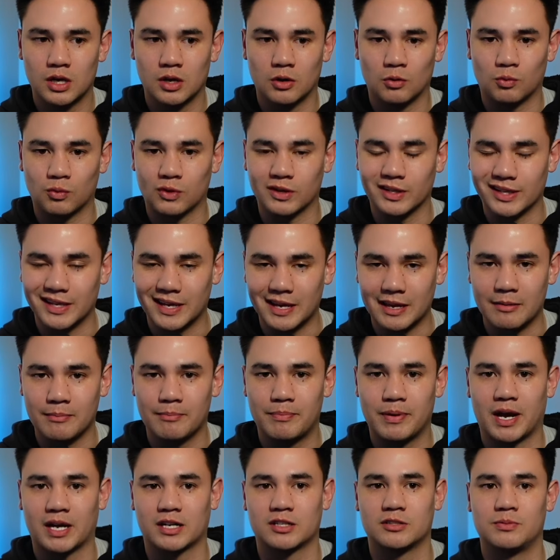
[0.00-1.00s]
really
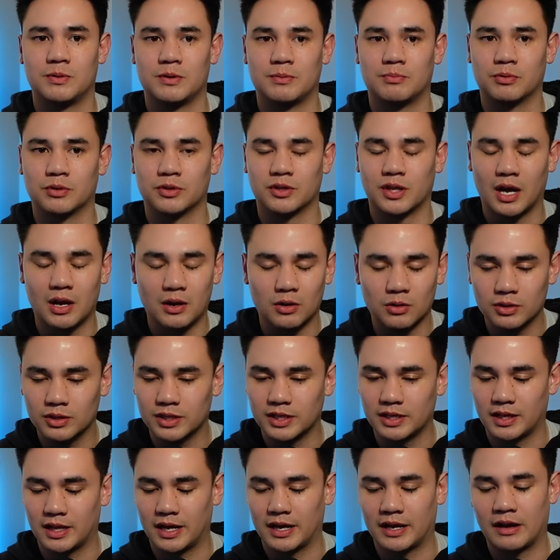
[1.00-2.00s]
impact people not only
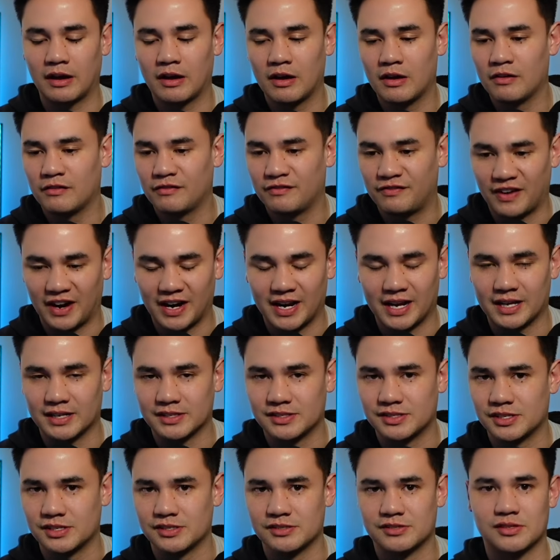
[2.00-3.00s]
like
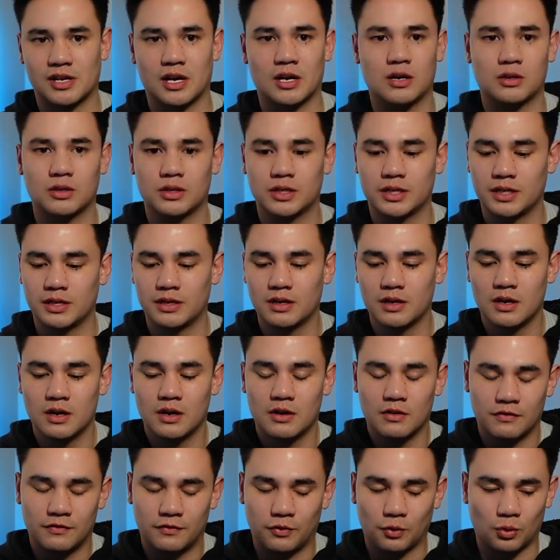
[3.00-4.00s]
finances not only
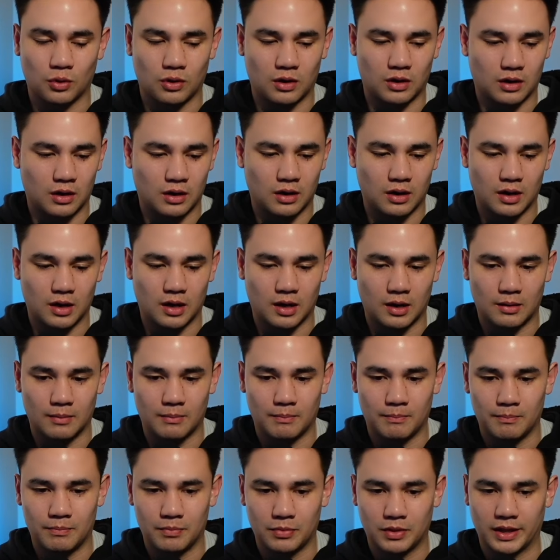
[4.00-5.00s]
for
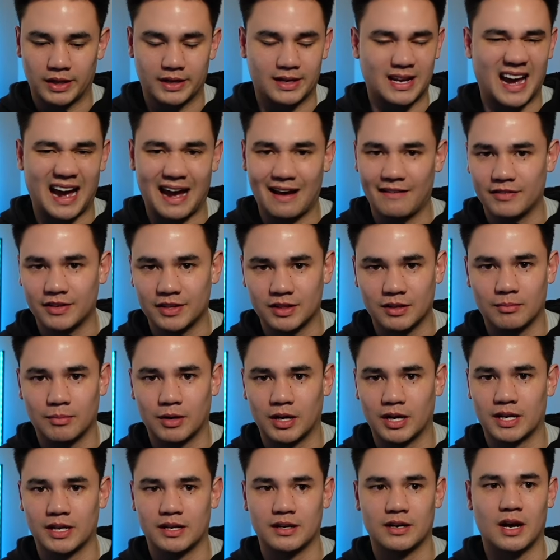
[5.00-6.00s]
um like having the
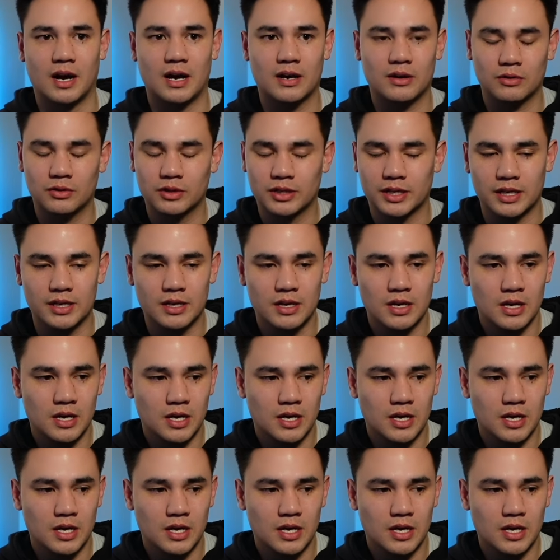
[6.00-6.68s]
money not only